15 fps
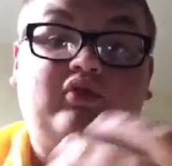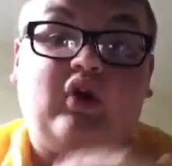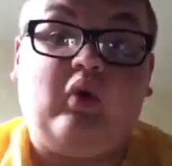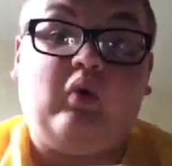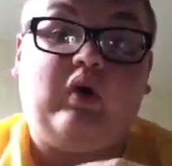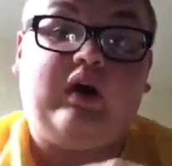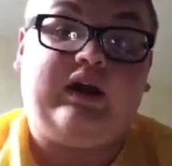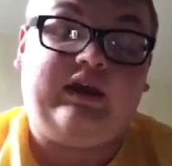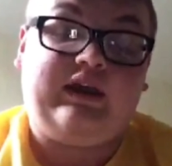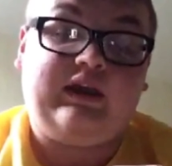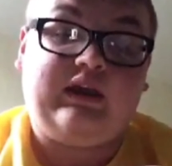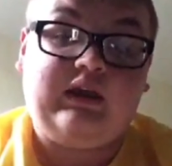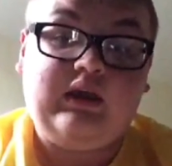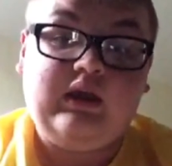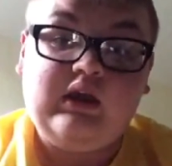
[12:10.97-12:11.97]
don't
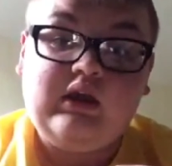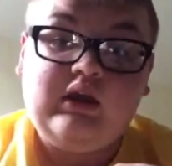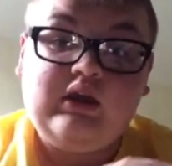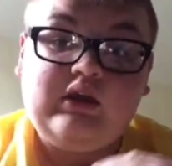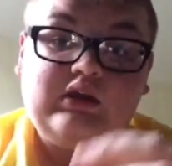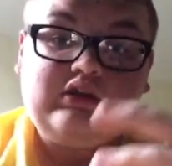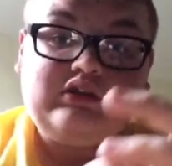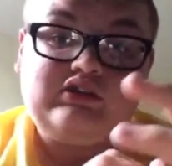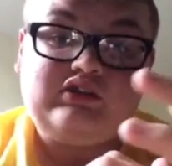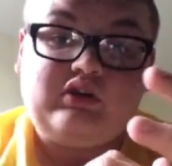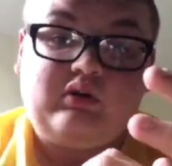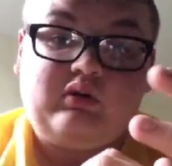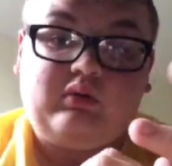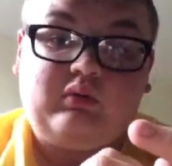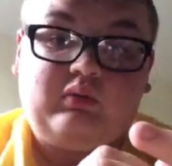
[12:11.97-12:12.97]
like.
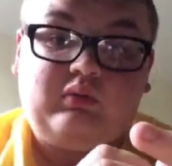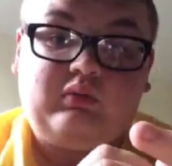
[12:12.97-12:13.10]
So